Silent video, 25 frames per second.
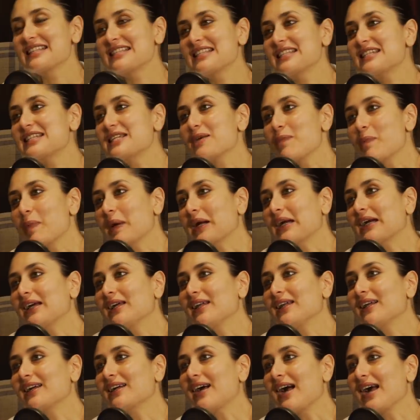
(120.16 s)
It's a
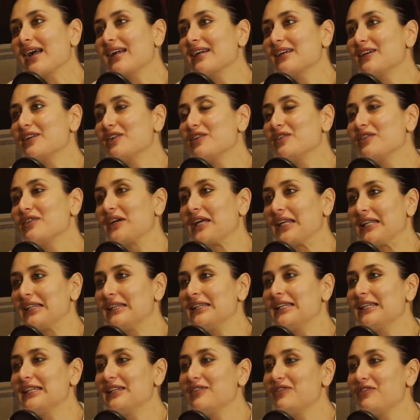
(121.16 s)
typical kind of
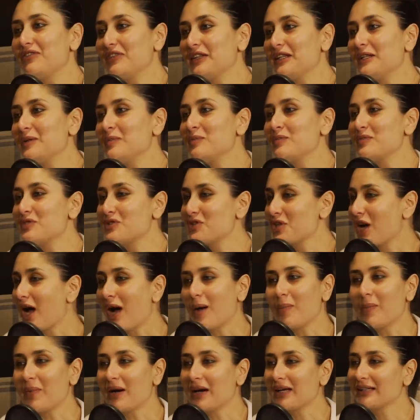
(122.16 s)
Hindi film
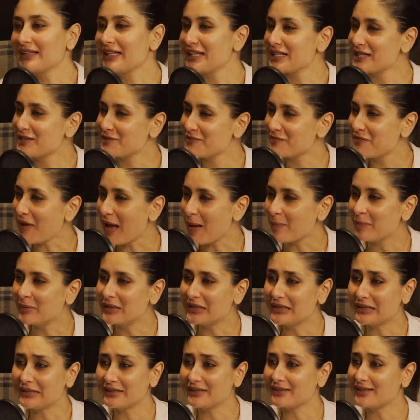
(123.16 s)
drama. There's
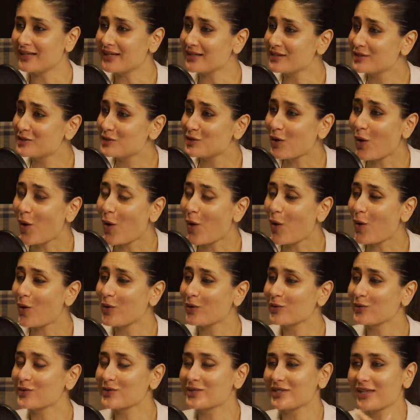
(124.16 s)
family, there's
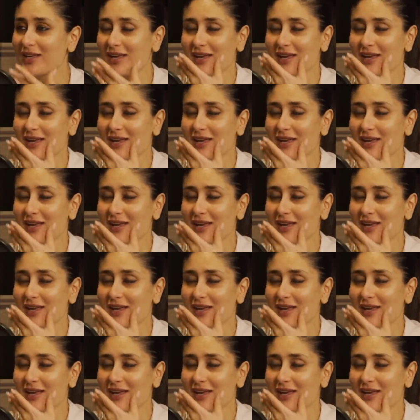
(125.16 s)
songs,